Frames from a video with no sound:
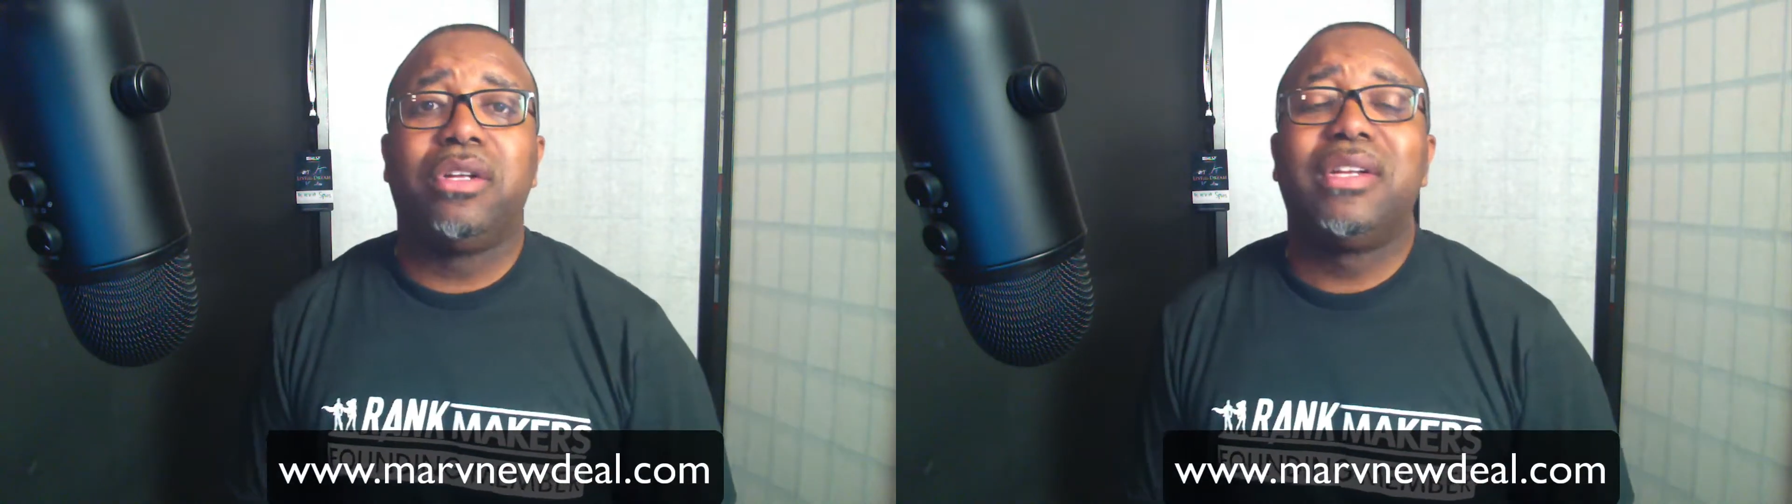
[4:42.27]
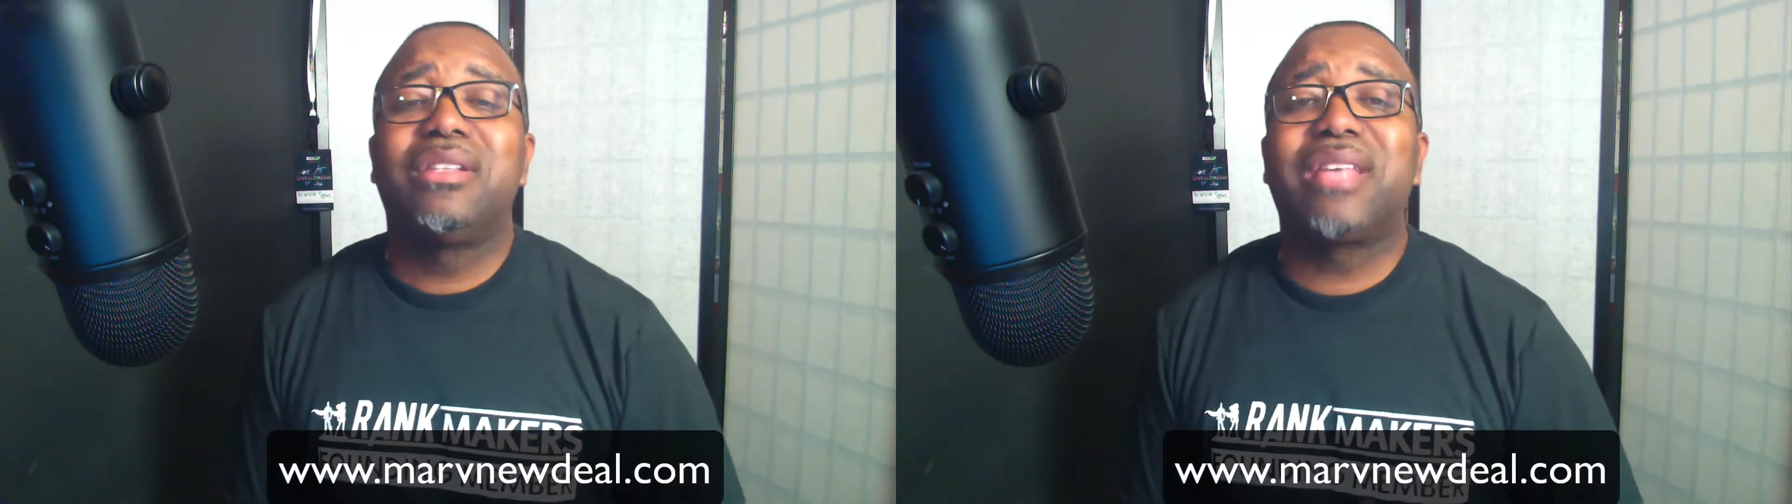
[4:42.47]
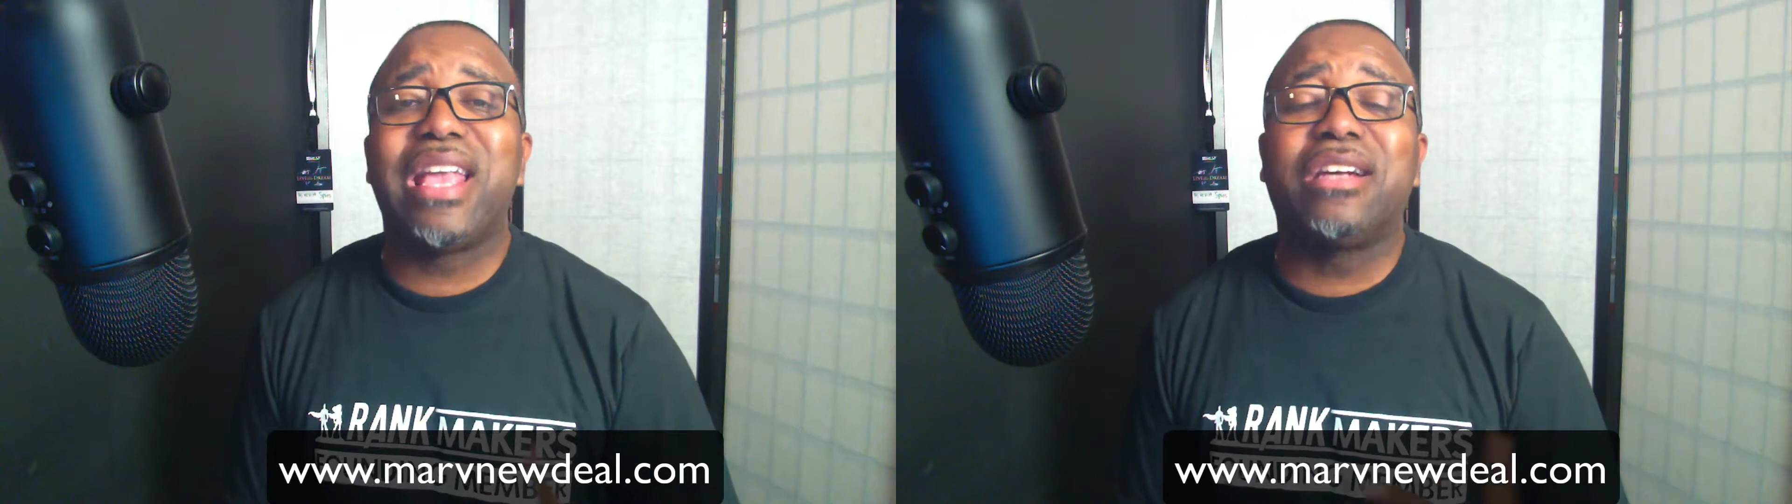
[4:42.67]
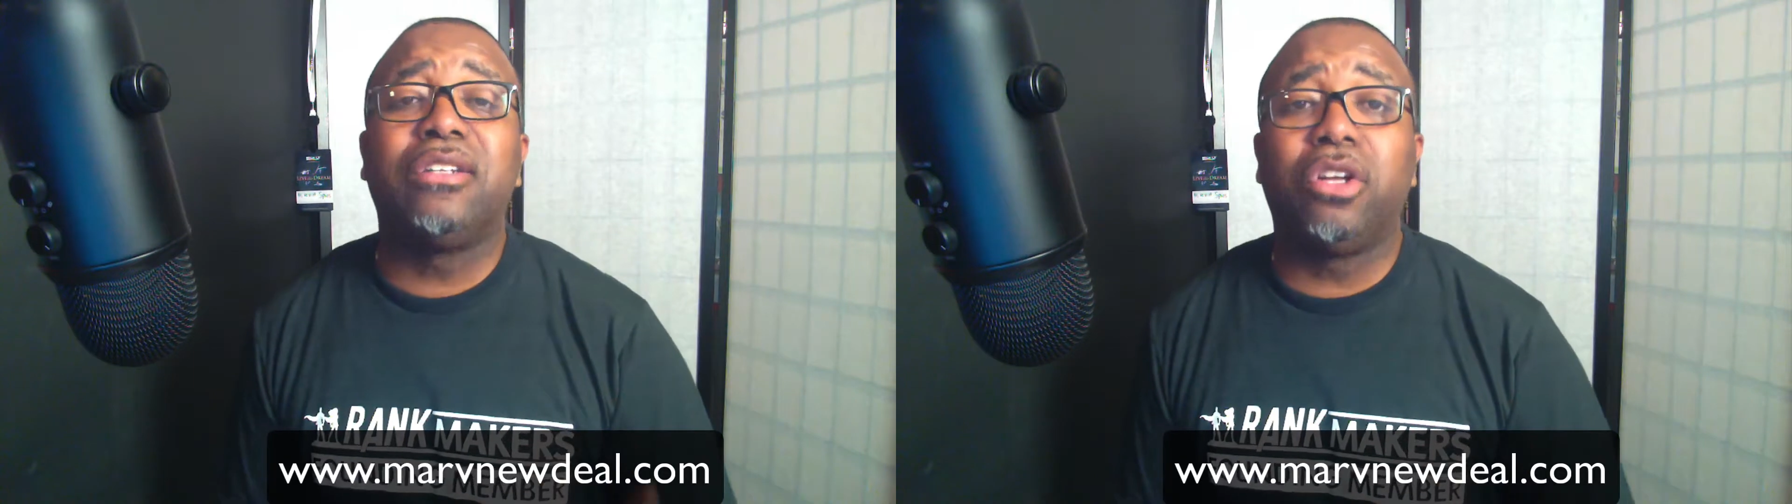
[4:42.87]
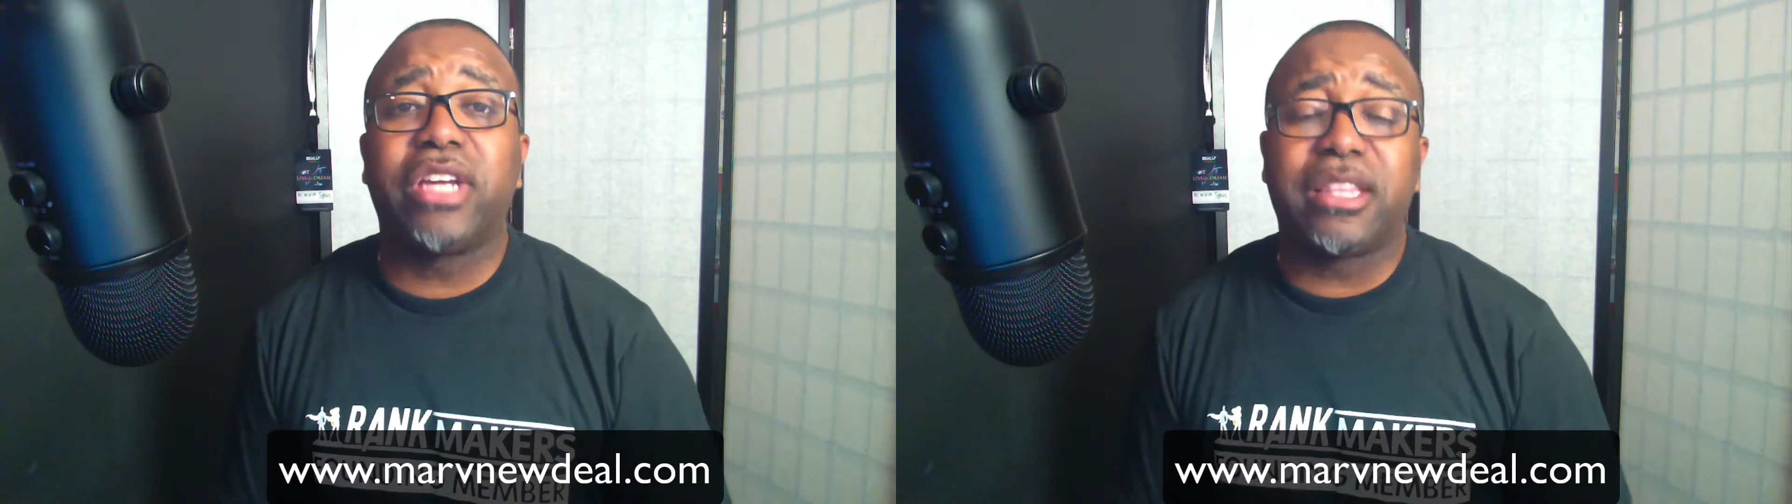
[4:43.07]
Take a
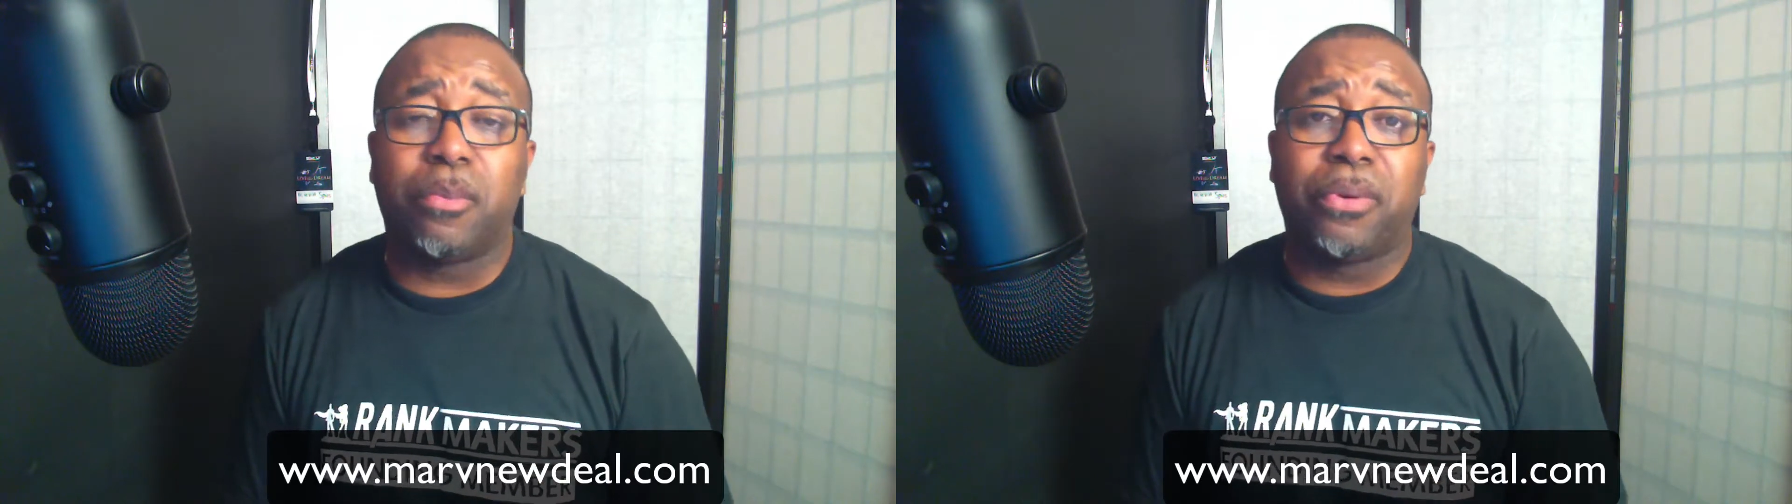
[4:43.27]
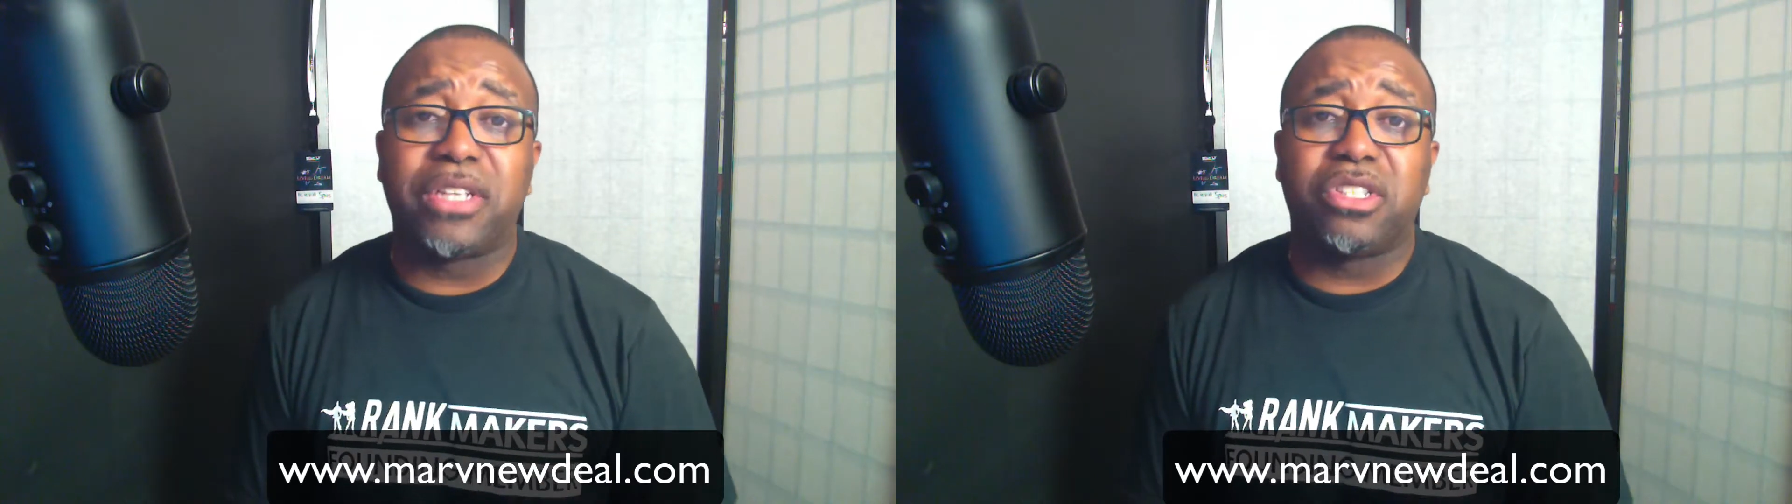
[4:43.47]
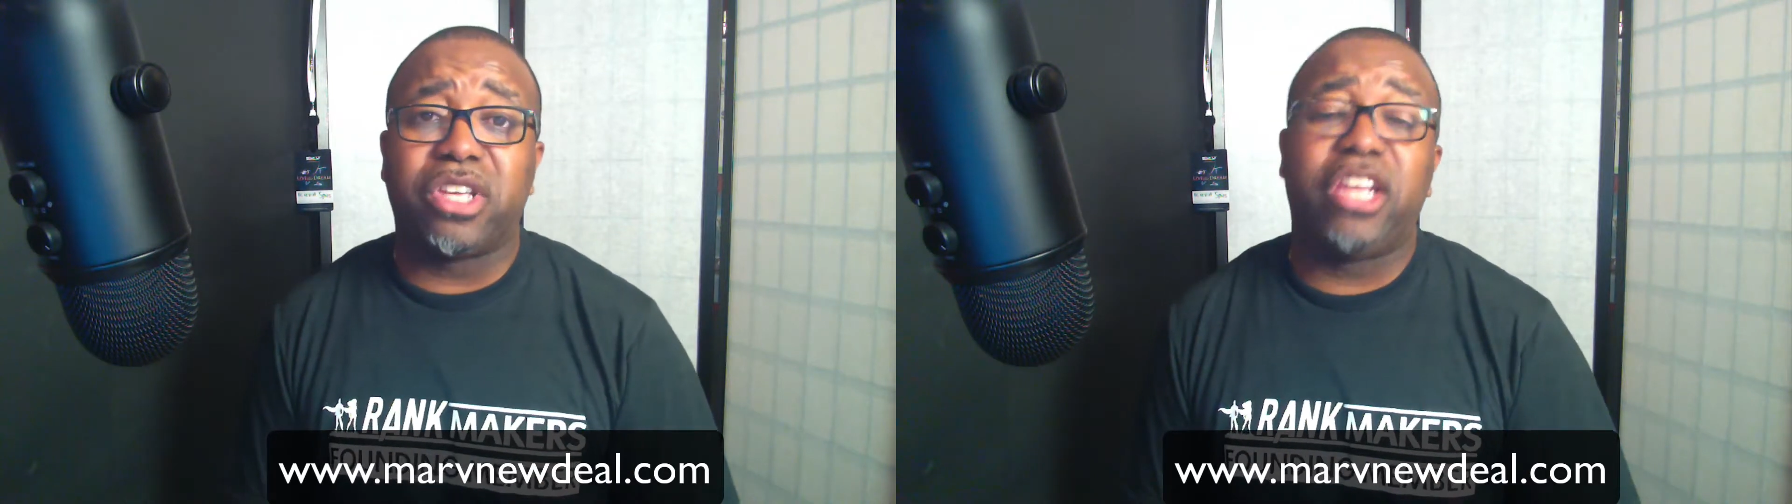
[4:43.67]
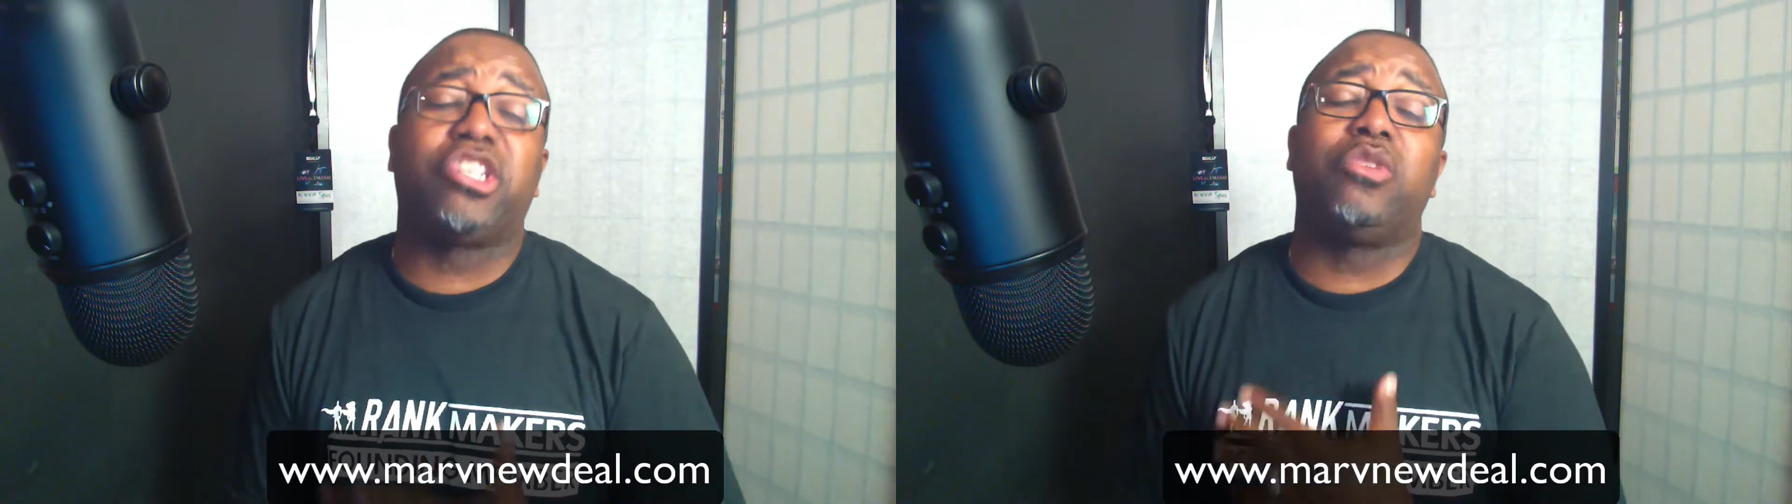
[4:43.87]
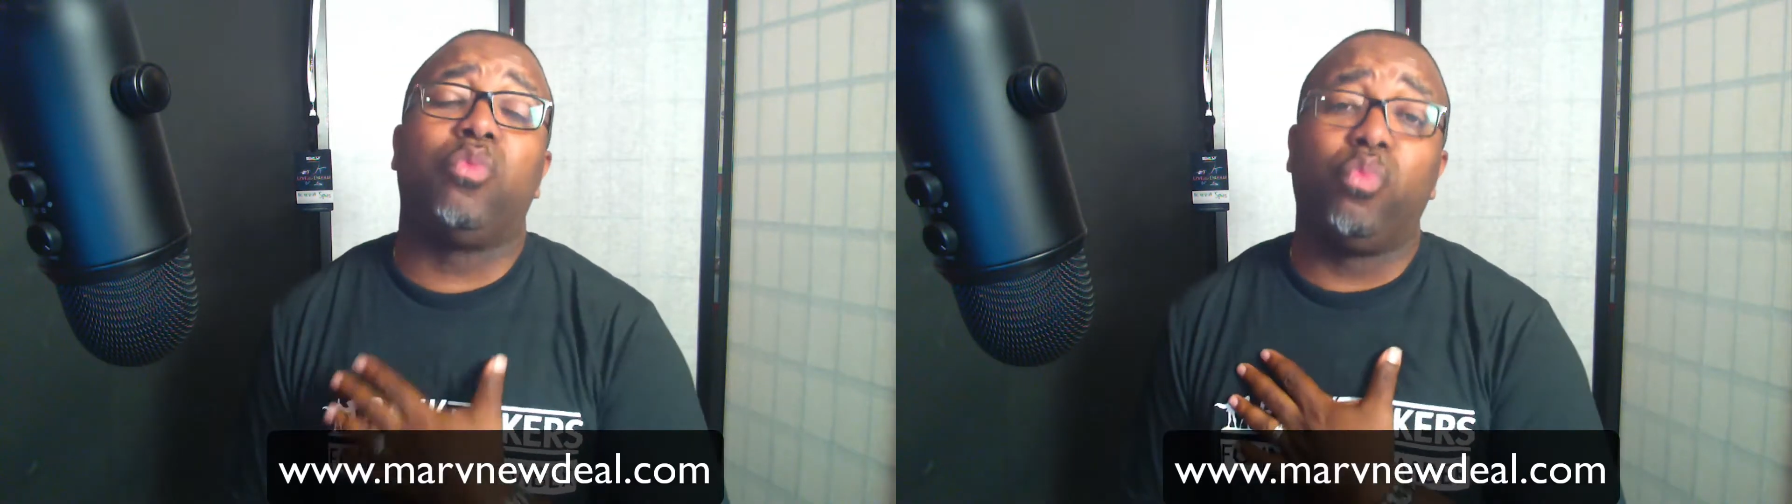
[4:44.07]
look at the presentation,